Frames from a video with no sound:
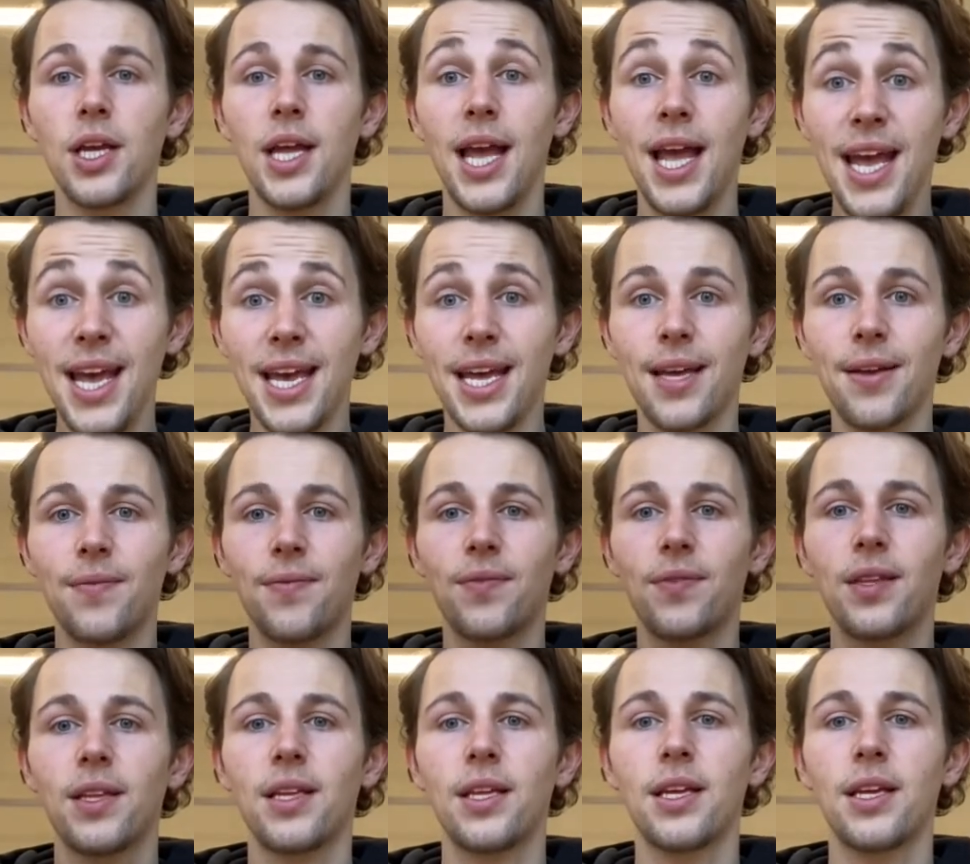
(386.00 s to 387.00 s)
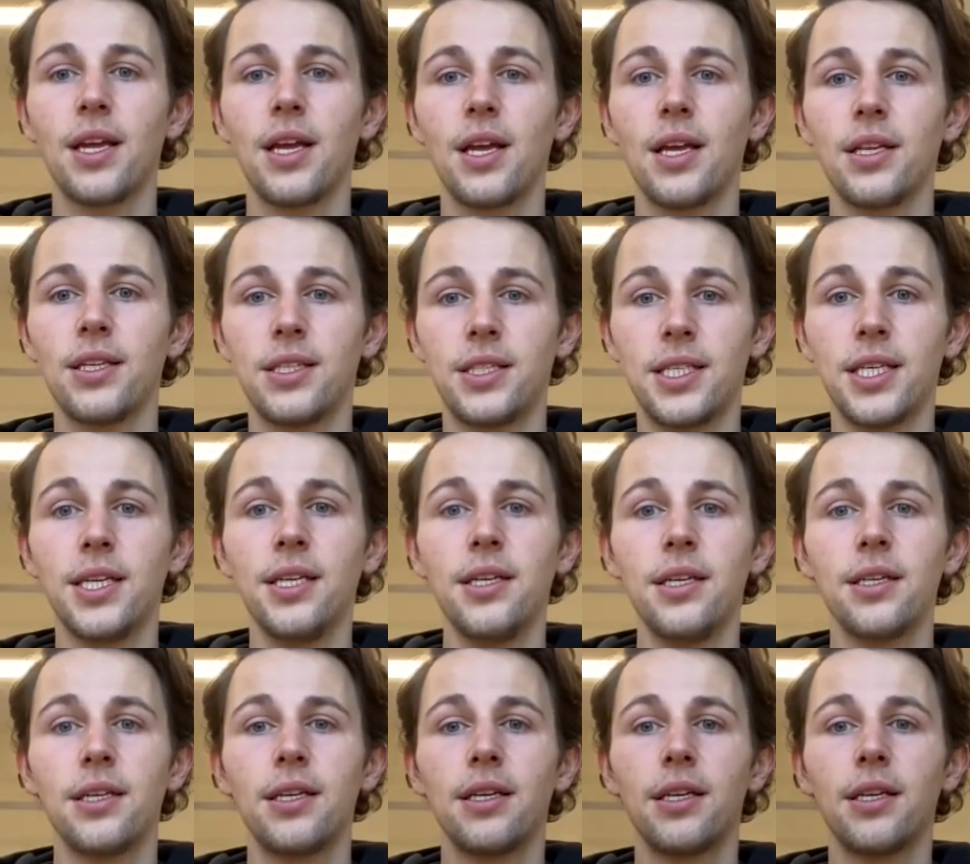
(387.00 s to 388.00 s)
I, d,
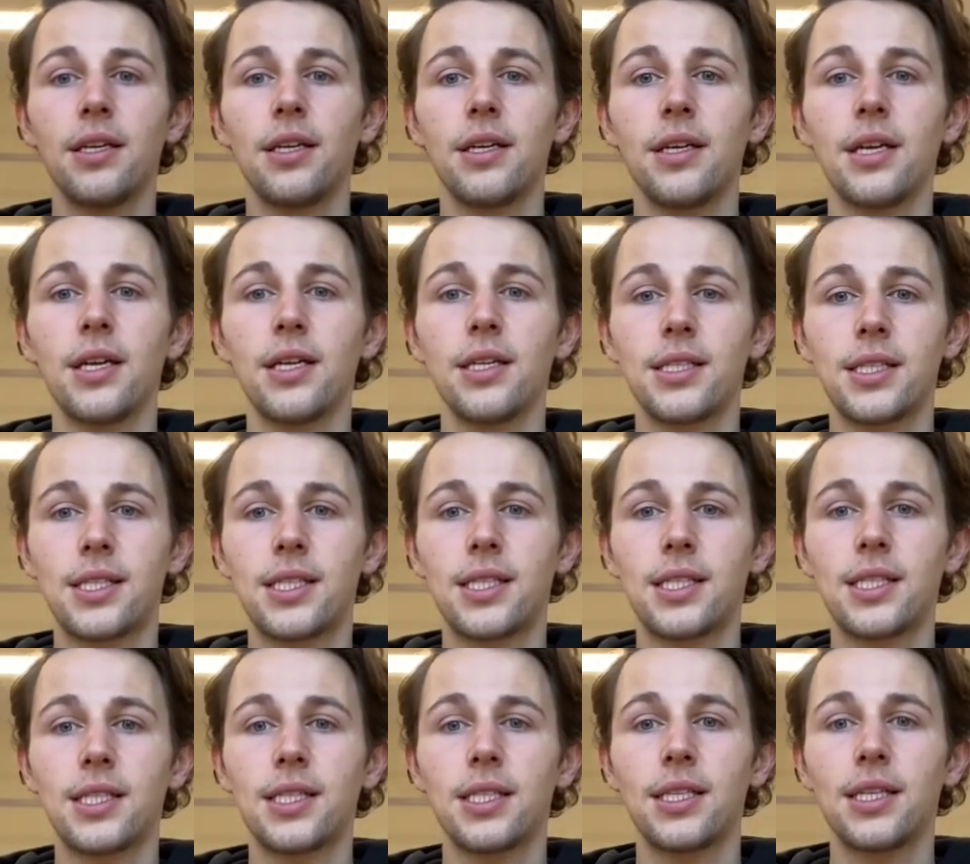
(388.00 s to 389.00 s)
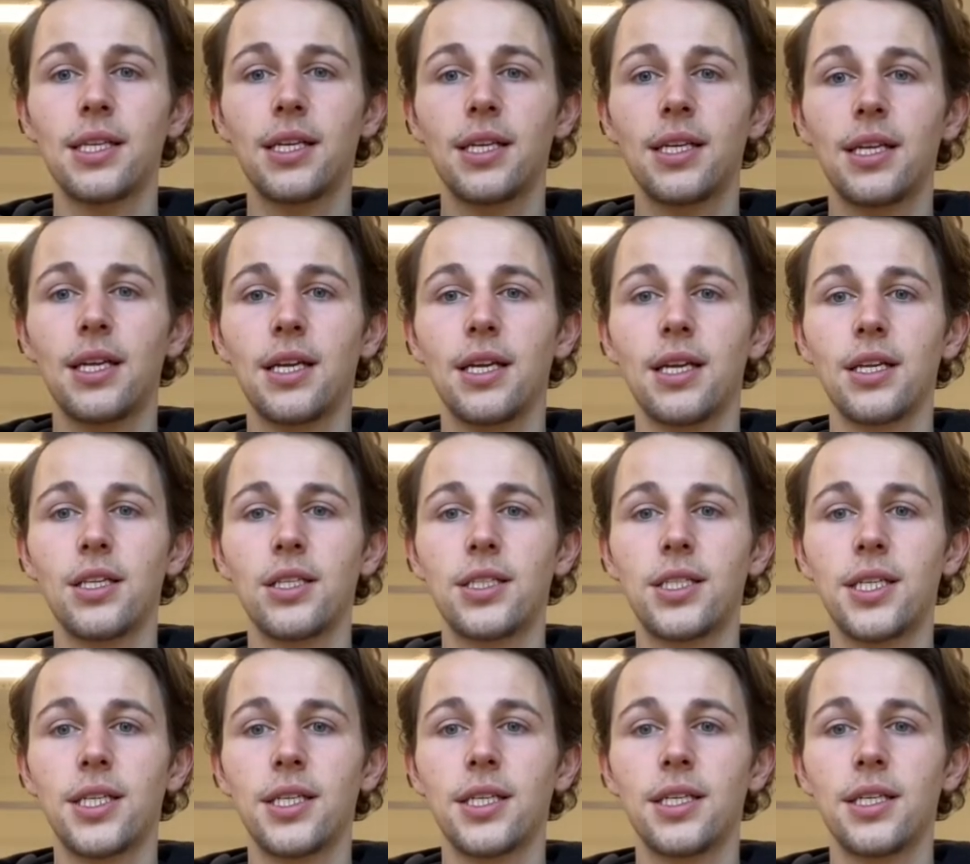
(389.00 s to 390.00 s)
s,
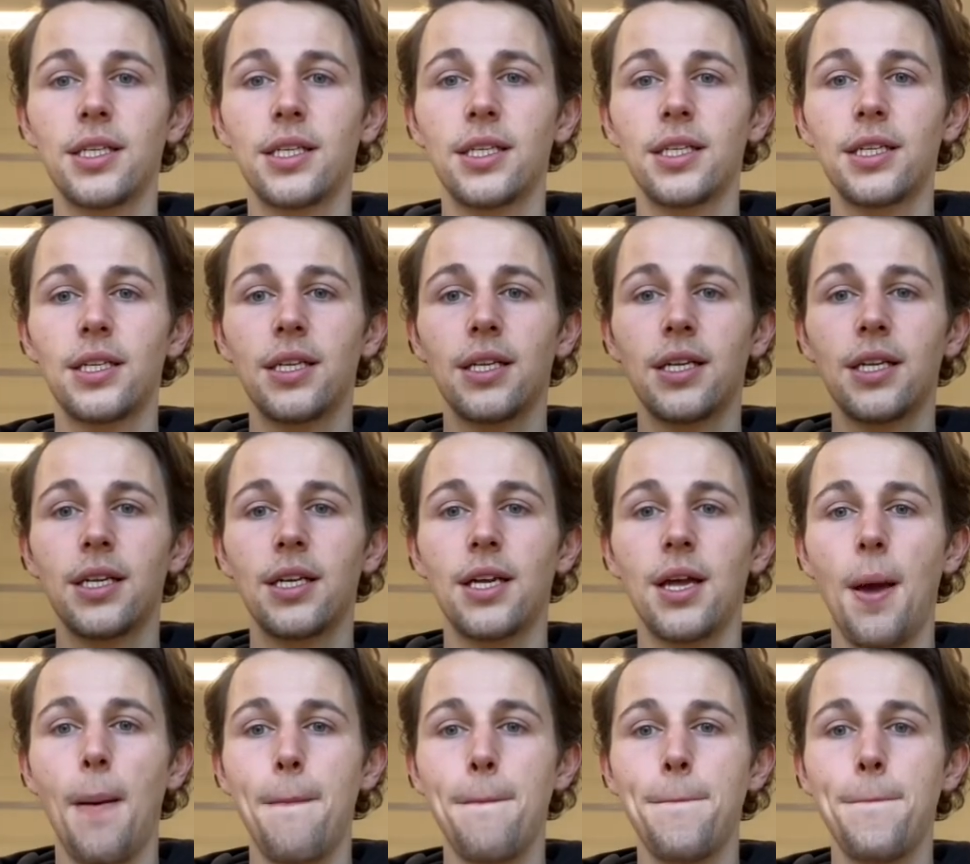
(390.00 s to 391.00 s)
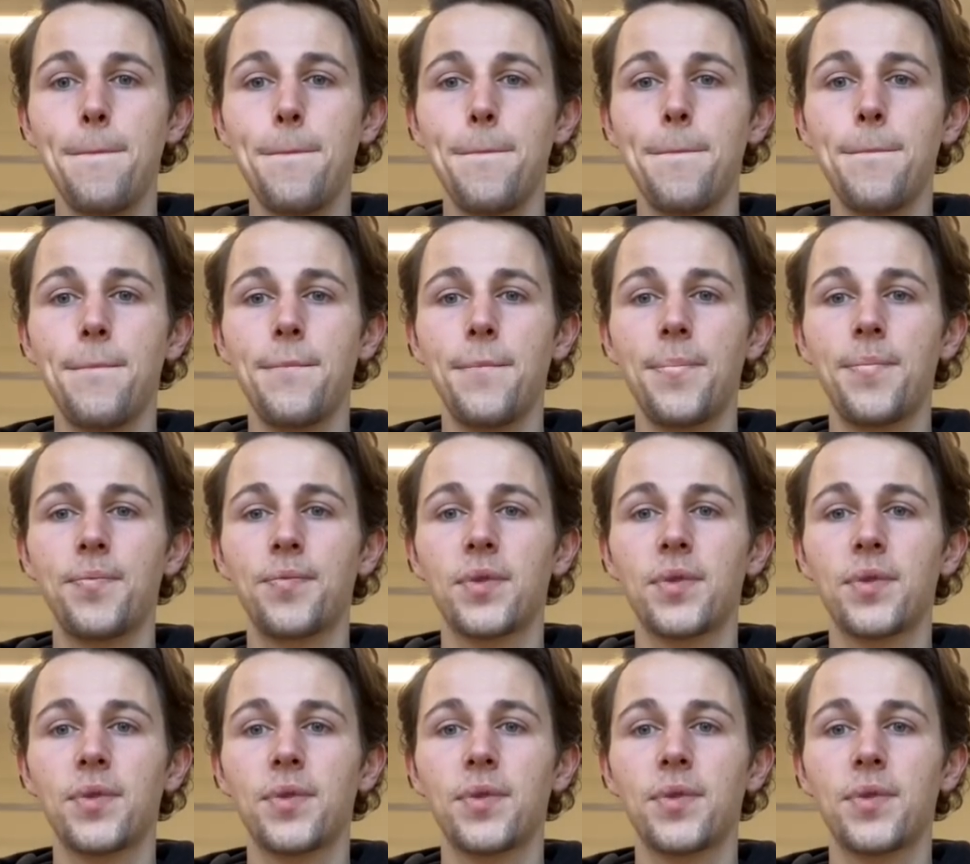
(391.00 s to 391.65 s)
t, m.